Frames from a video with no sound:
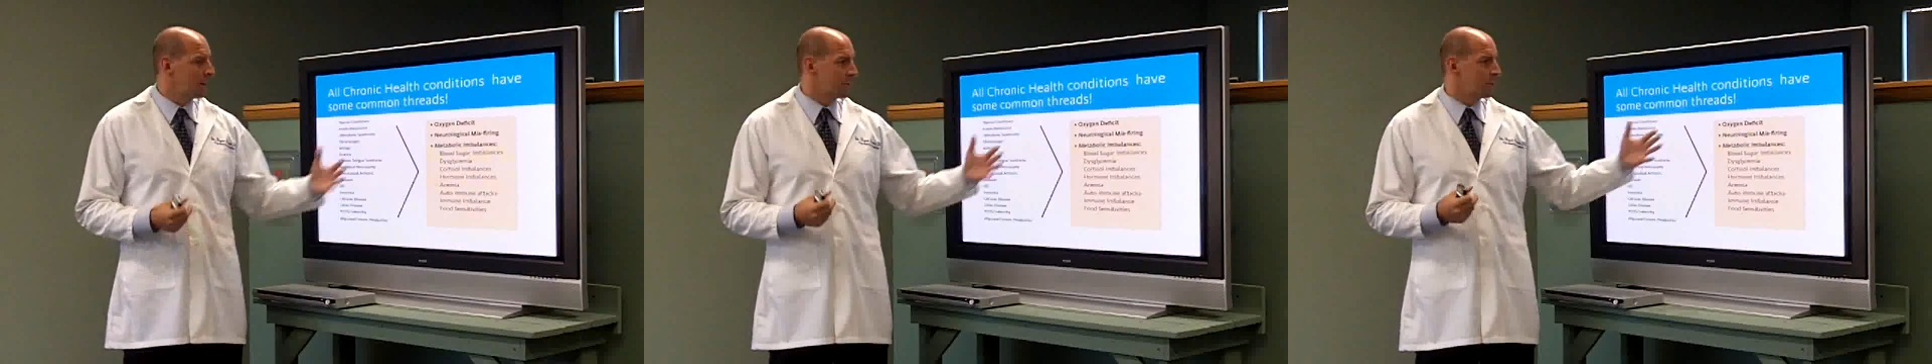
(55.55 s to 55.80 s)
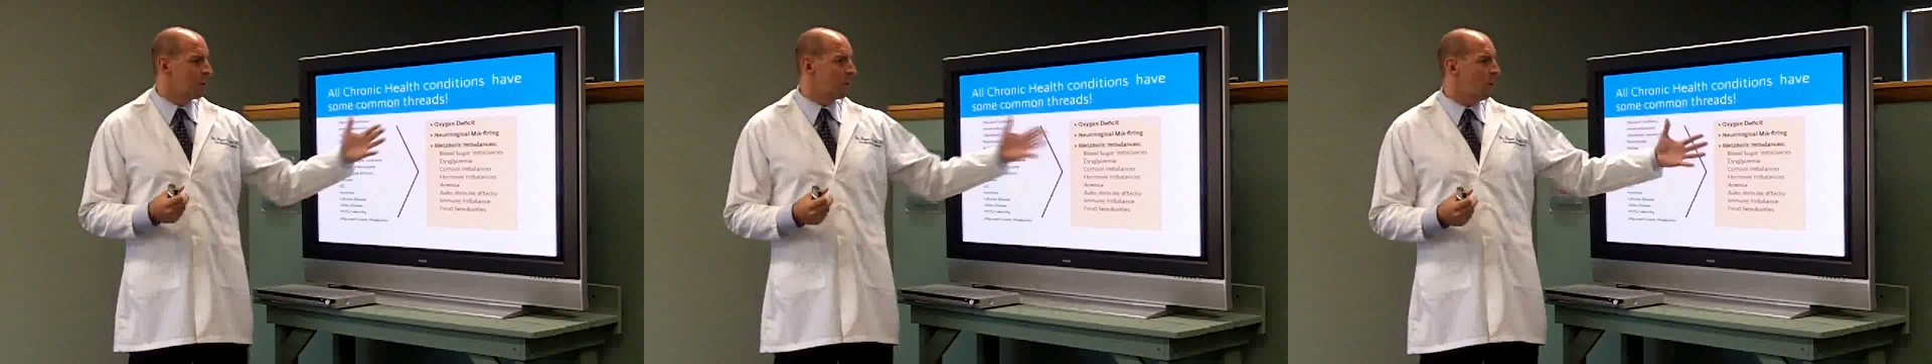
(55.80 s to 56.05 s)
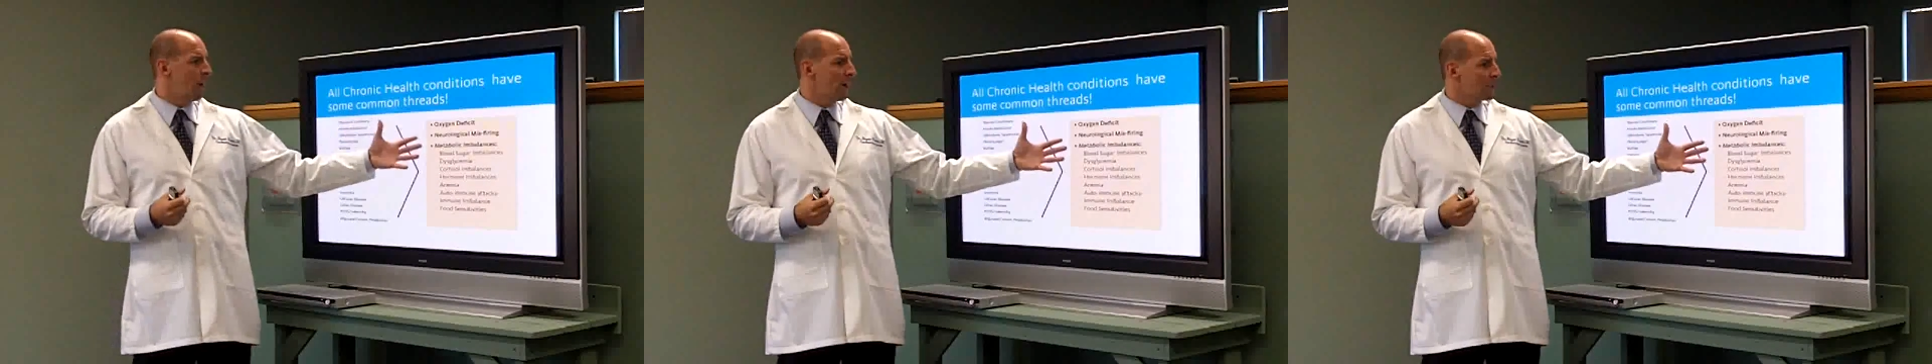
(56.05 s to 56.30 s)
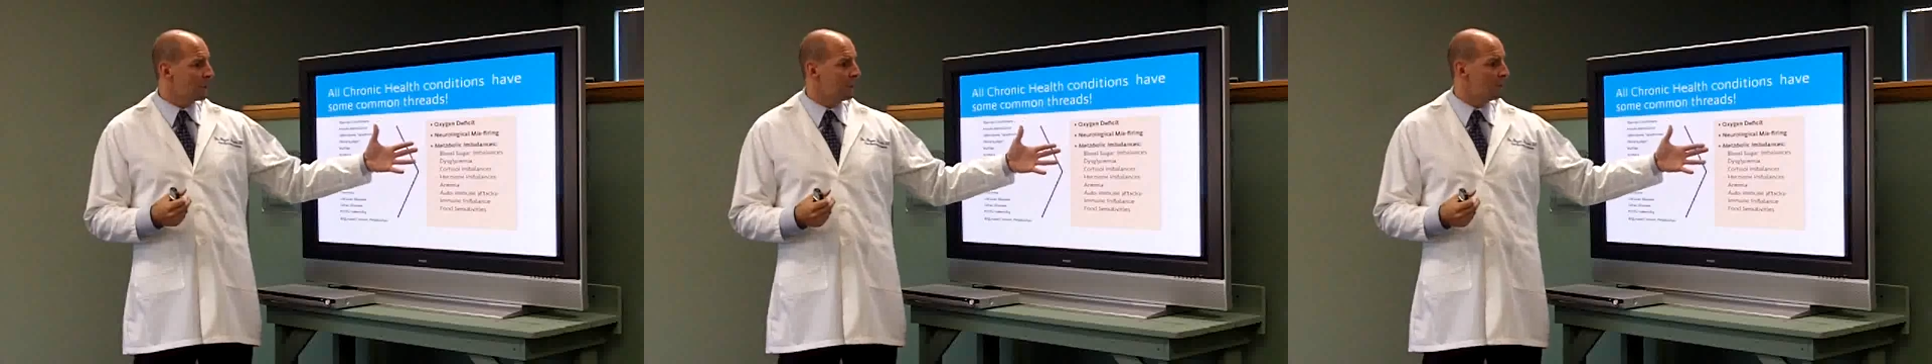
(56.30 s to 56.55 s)
There's no
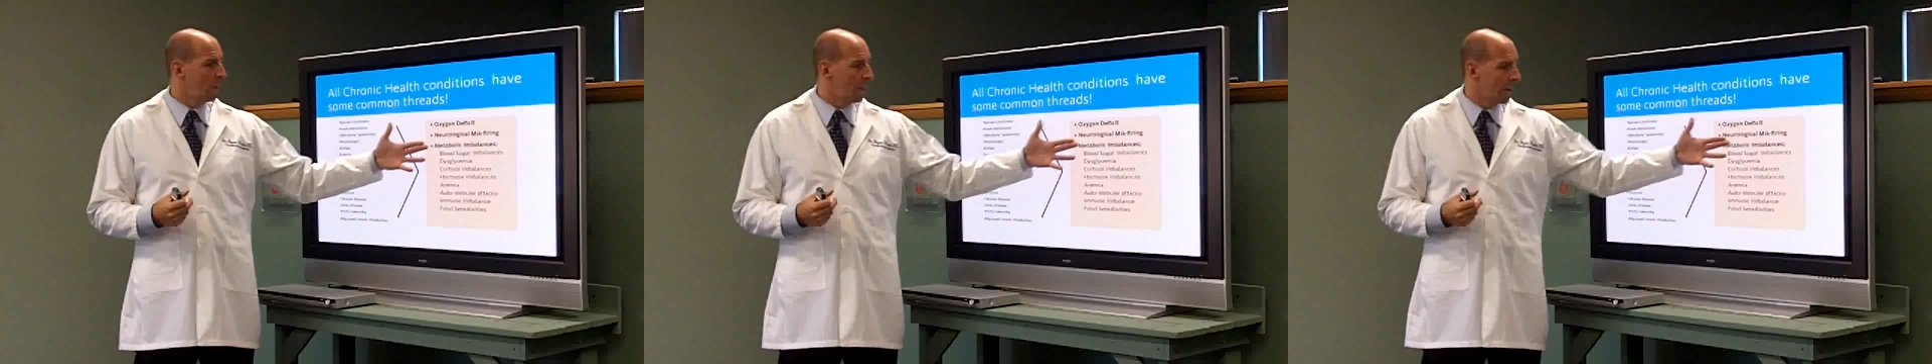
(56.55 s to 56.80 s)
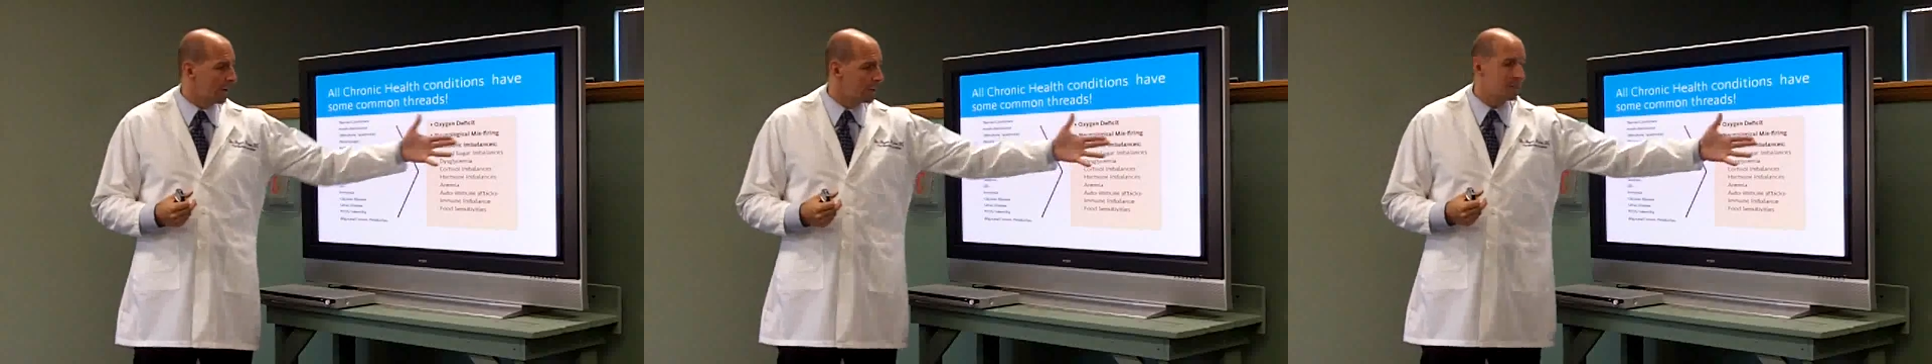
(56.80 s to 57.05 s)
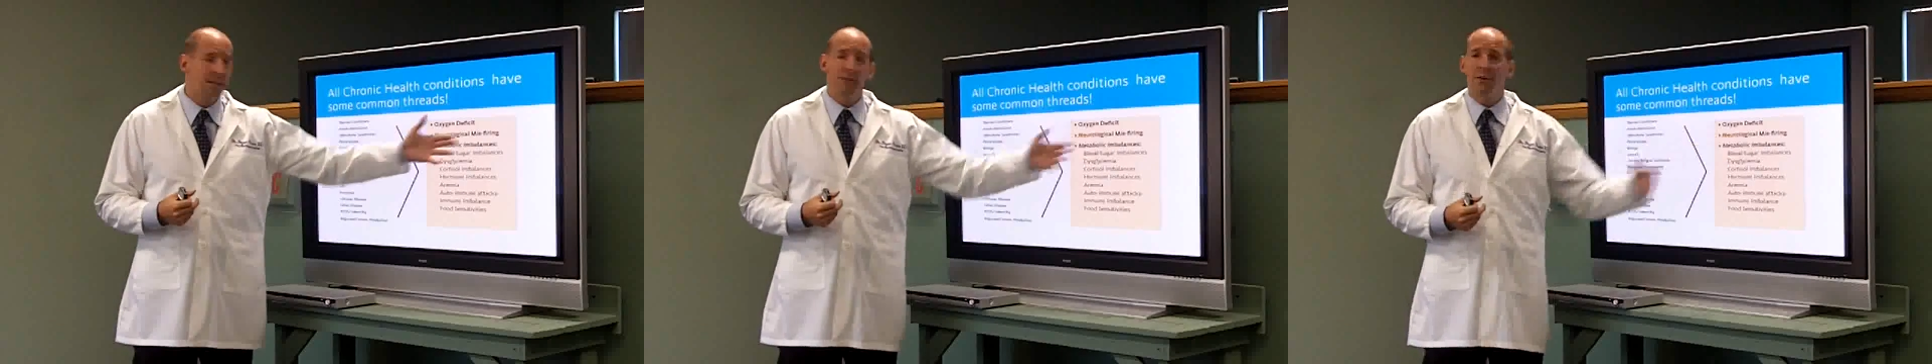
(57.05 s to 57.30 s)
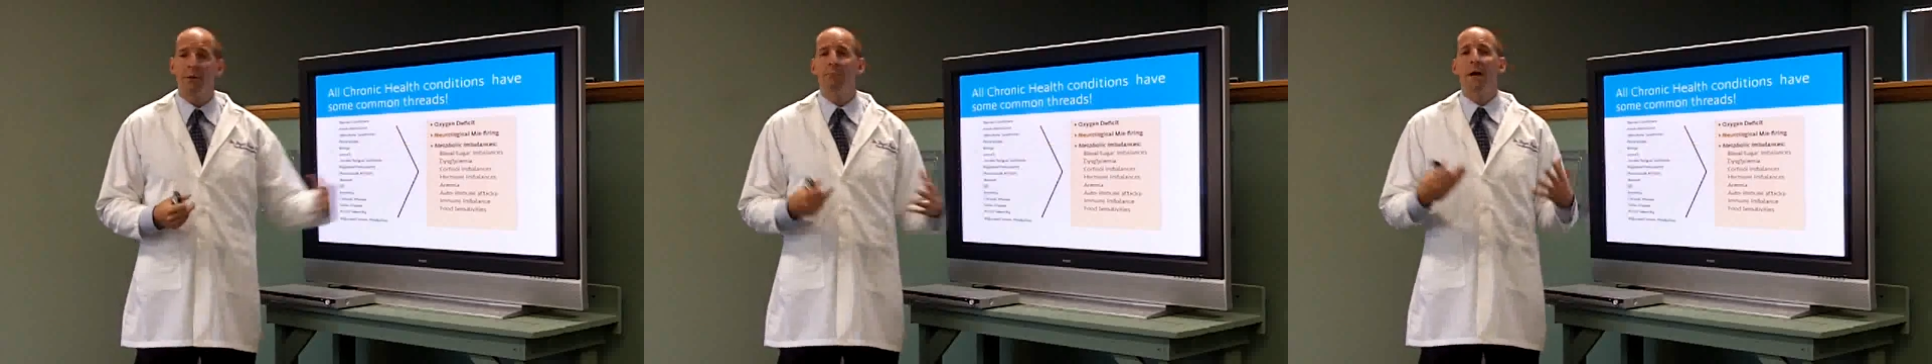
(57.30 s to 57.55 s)
question. We look and see
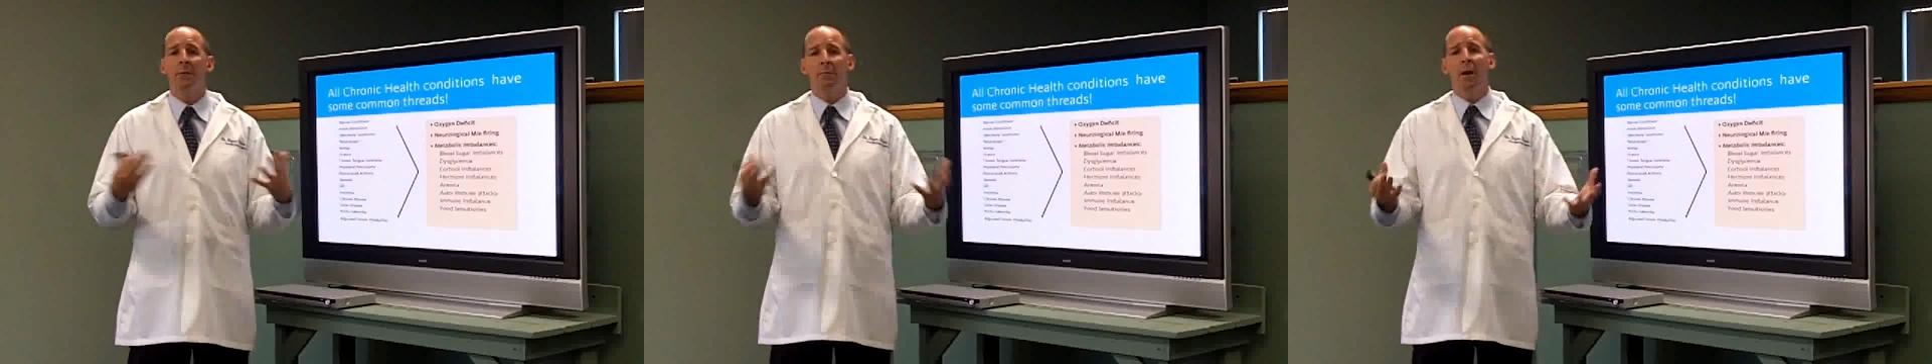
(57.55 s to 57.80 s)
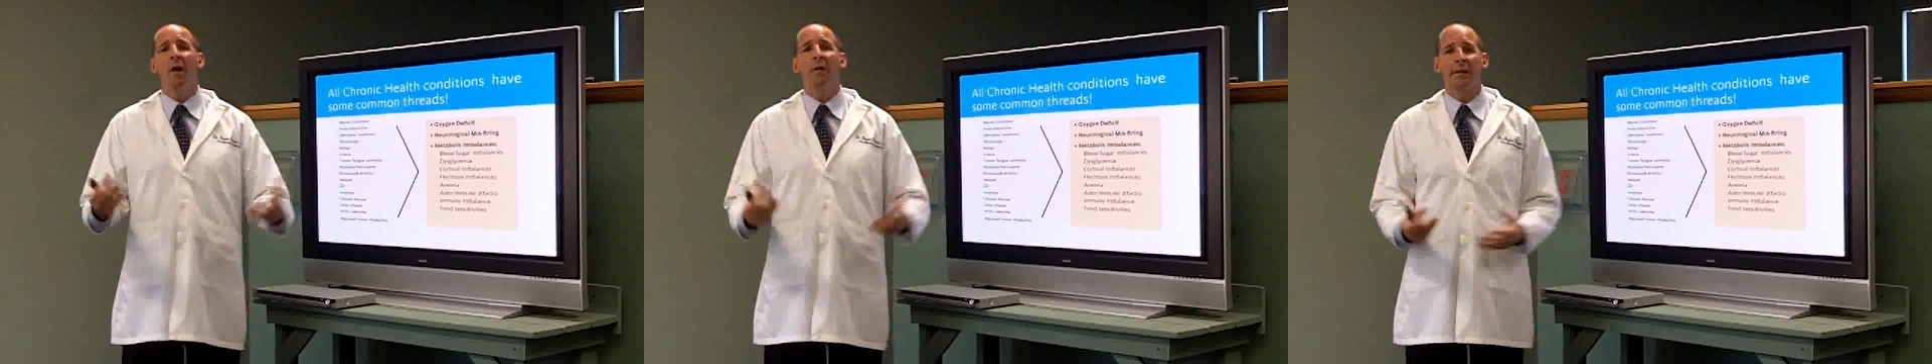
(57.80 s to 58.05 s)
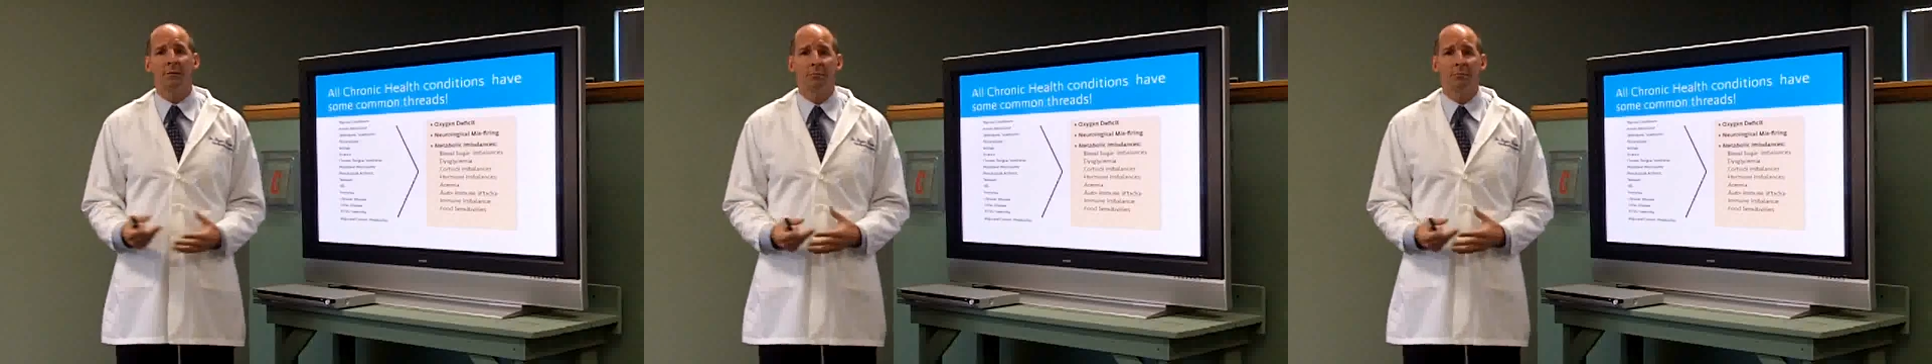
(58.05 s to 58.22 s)
if you have metabolic